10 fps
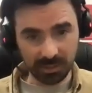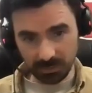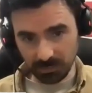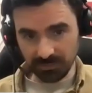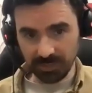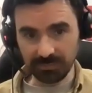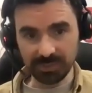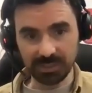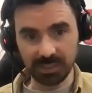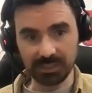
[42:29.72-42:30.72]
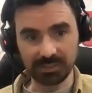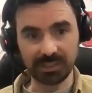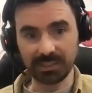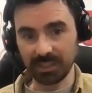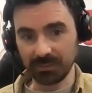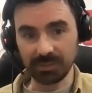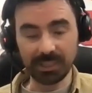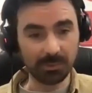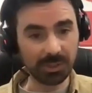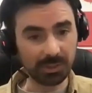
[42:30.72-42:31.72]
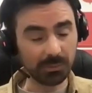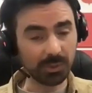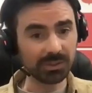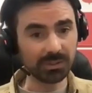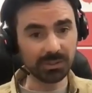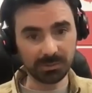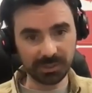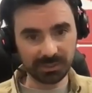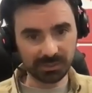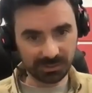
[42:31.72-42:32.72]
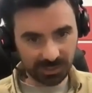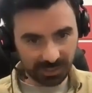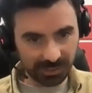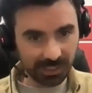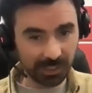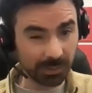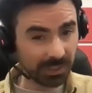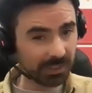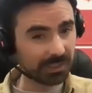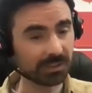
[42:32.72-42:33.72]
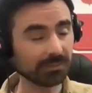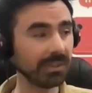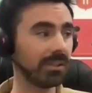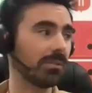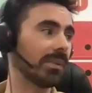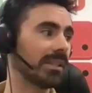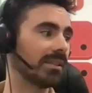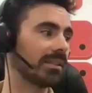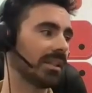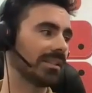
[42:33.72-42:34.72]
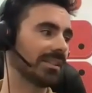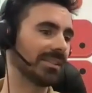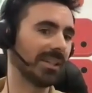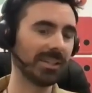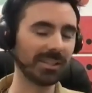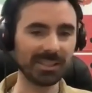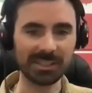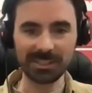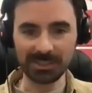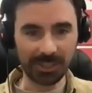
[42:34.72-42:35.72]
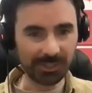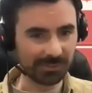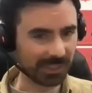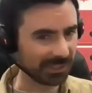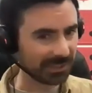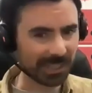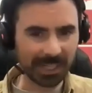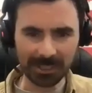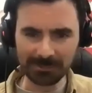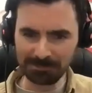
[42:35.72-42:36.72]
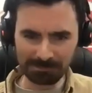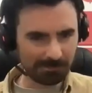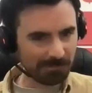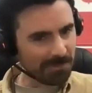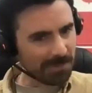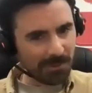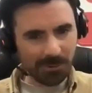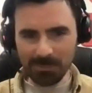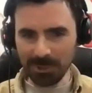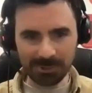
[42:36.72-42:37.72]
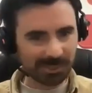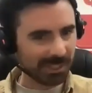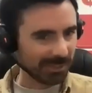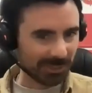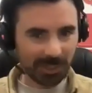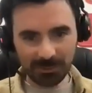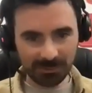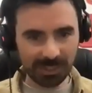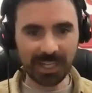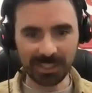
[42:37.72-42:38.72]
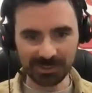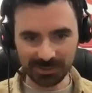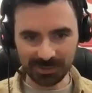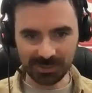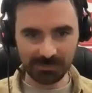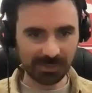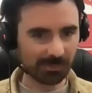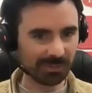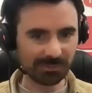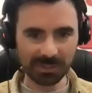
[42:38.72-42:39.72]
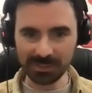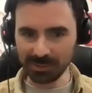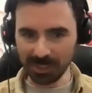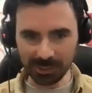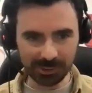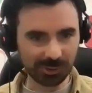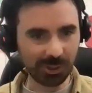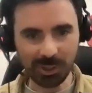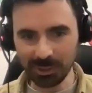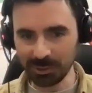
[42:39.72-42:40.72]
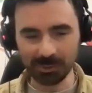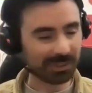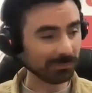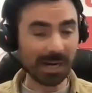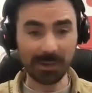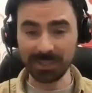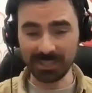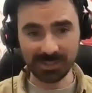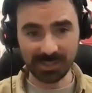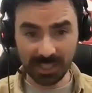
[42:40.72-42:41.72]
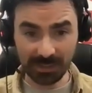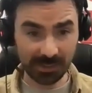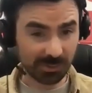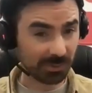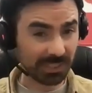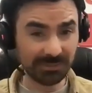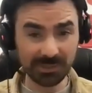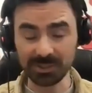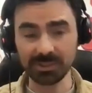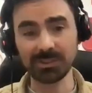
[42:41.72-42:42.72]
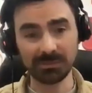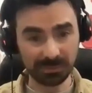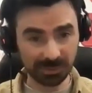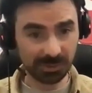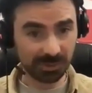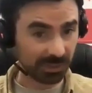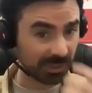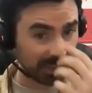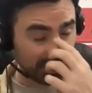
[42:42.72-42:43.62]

And with advertising, like really what you want to do is stand out. It's something that we discuss internally, is kind of like that almost like gut reaction to something, whether it's like shock or wow, that is hilarious, or even just confusion.